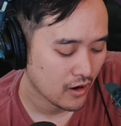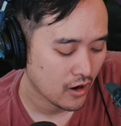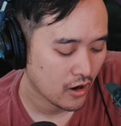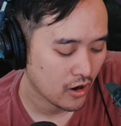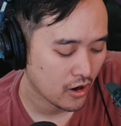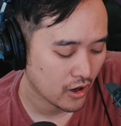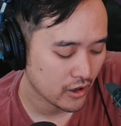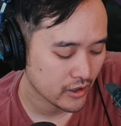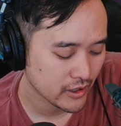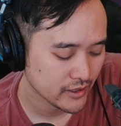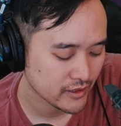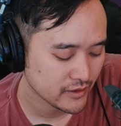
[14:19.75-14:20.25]

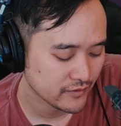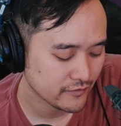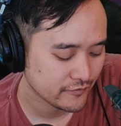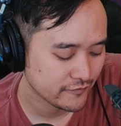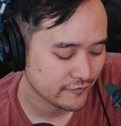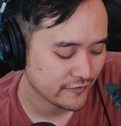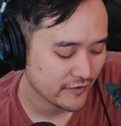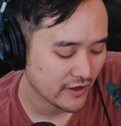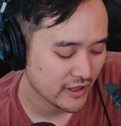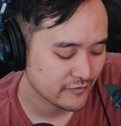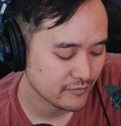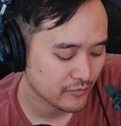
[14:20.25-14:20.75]
Harden
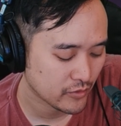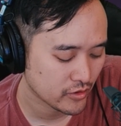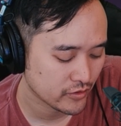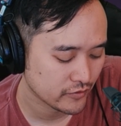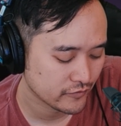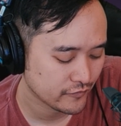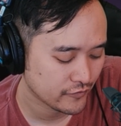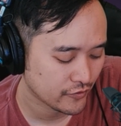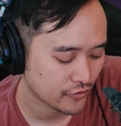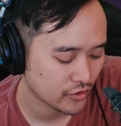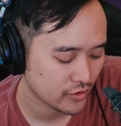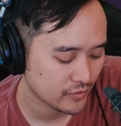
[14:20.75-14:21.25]

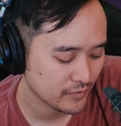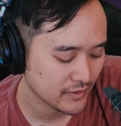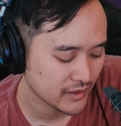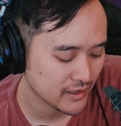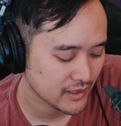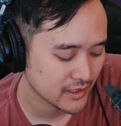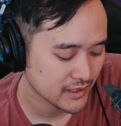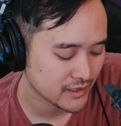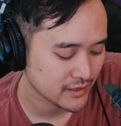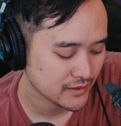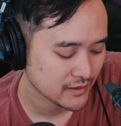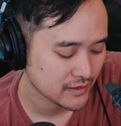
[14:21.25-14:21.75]
5.4
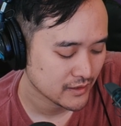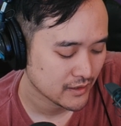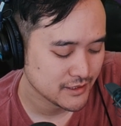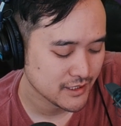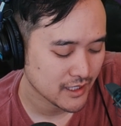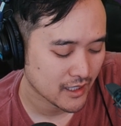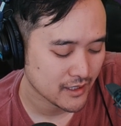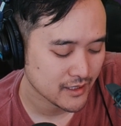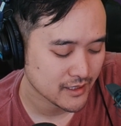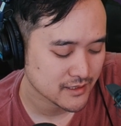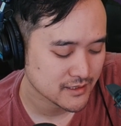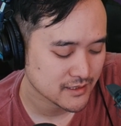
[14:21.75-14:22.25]
million,
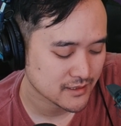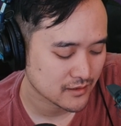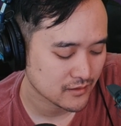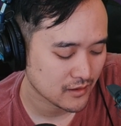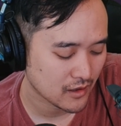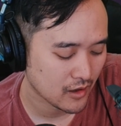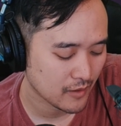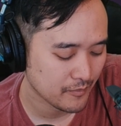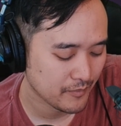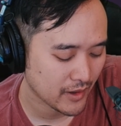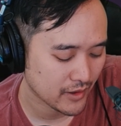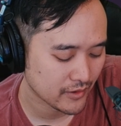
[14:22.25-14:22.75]
Giannis
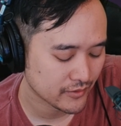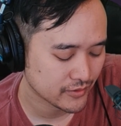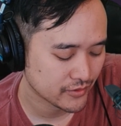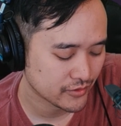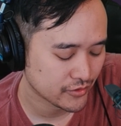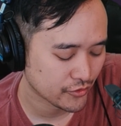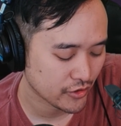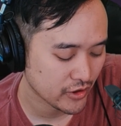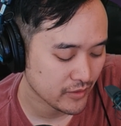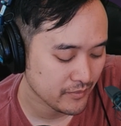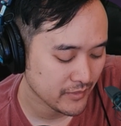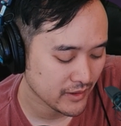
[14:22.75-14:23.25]

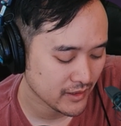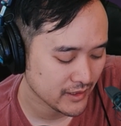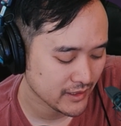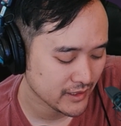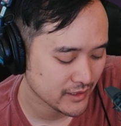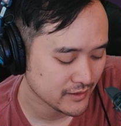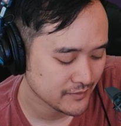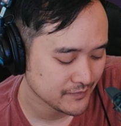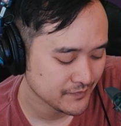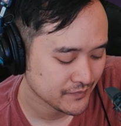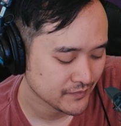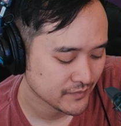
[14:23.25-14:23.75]
about 3
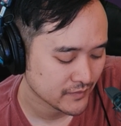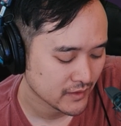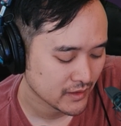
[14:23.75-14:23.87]
million,